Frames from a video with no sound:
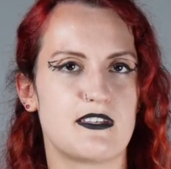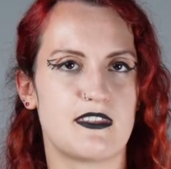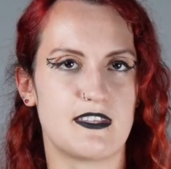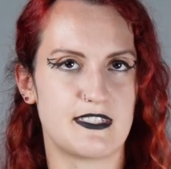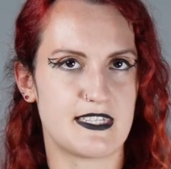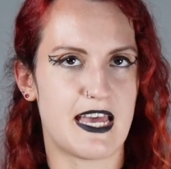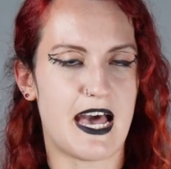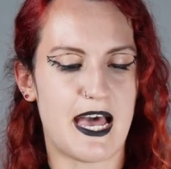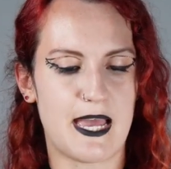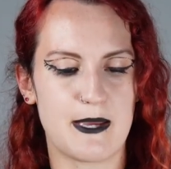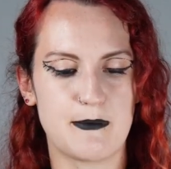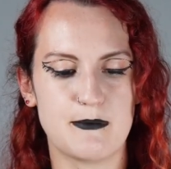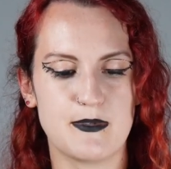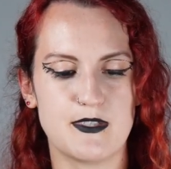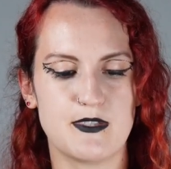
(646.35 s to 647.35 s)
the
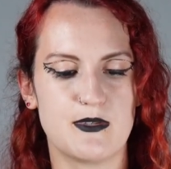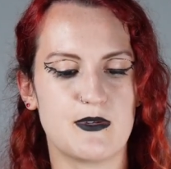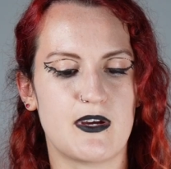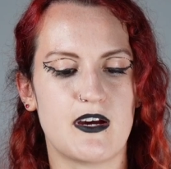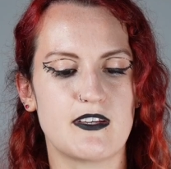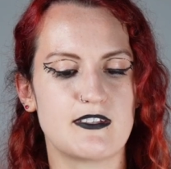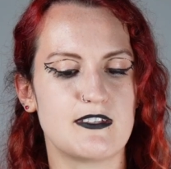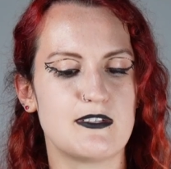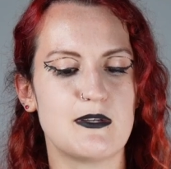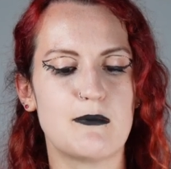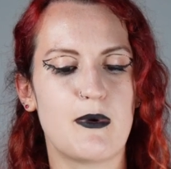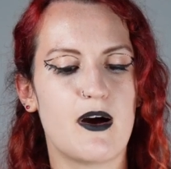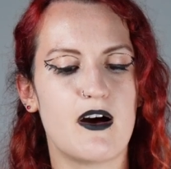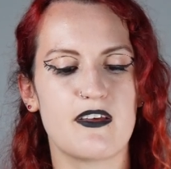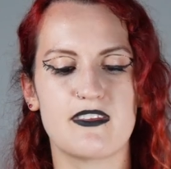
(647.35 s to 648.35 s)
time to cut a new
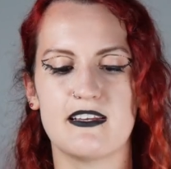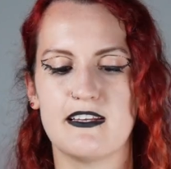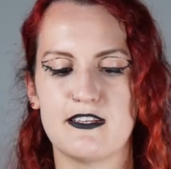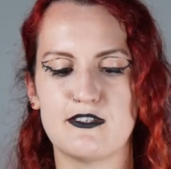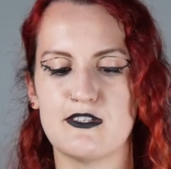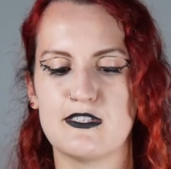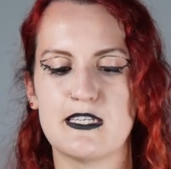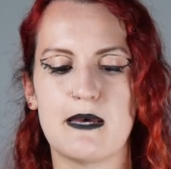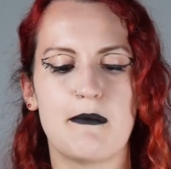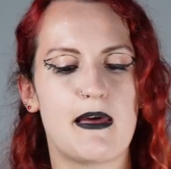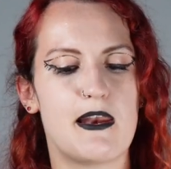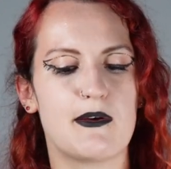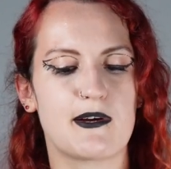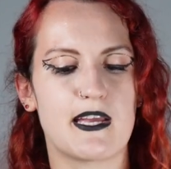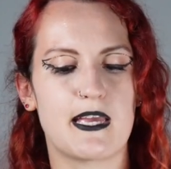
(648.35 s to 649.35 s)
path in literature by
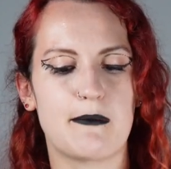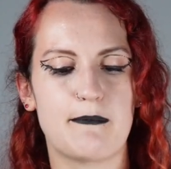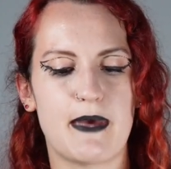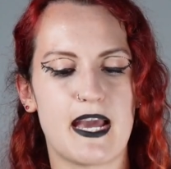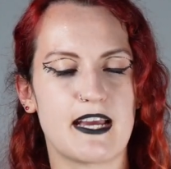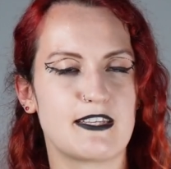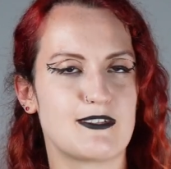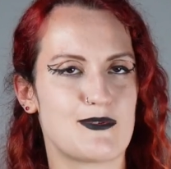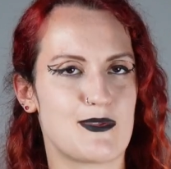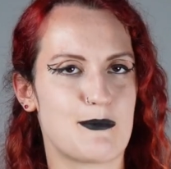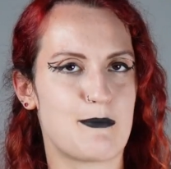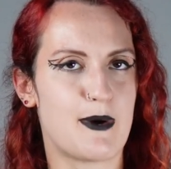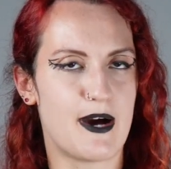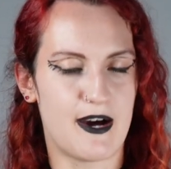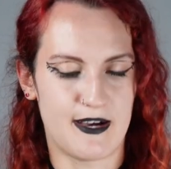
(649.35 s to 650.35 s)
looking back to the
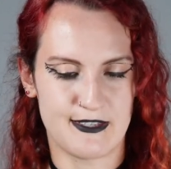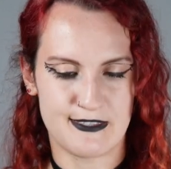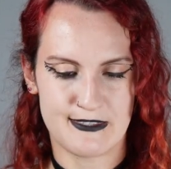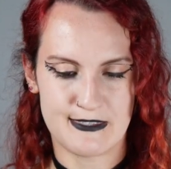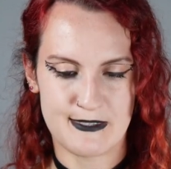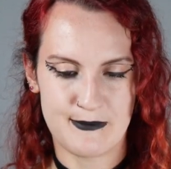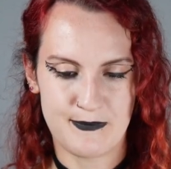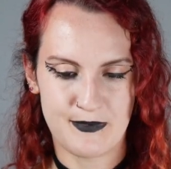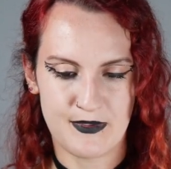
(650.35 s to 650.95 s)
past.